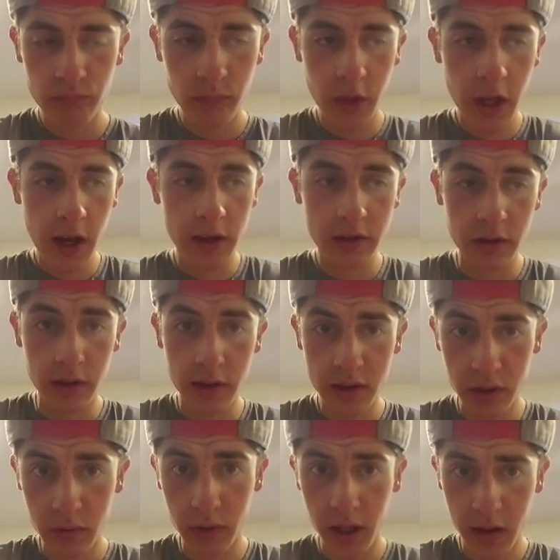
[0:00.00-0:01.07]
yeah, so
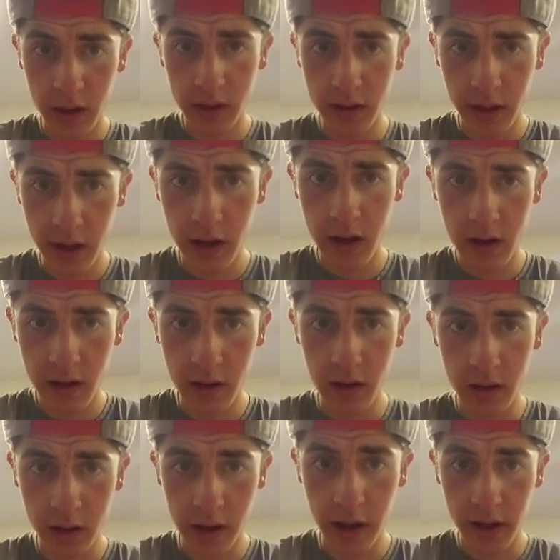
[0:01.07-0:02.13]
this is what I
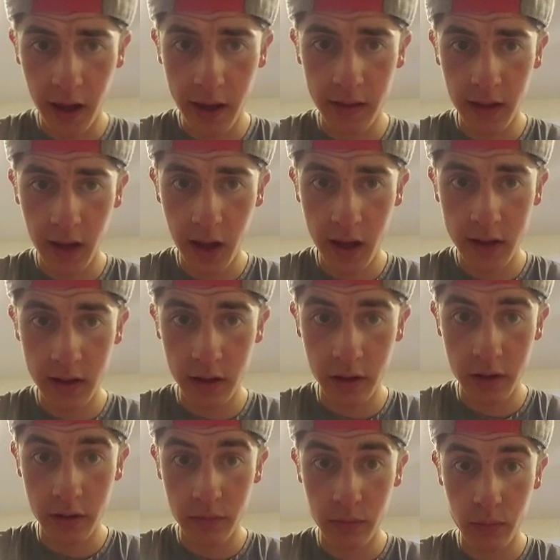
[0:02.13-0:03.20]
looked like at the end
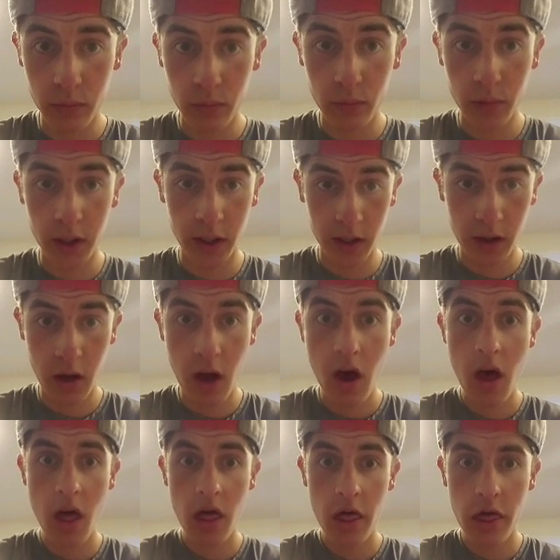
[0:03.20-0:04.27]
of week
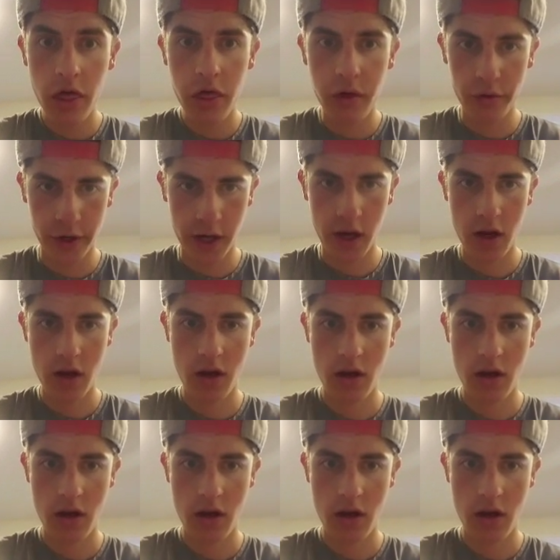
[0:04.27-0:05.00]
3.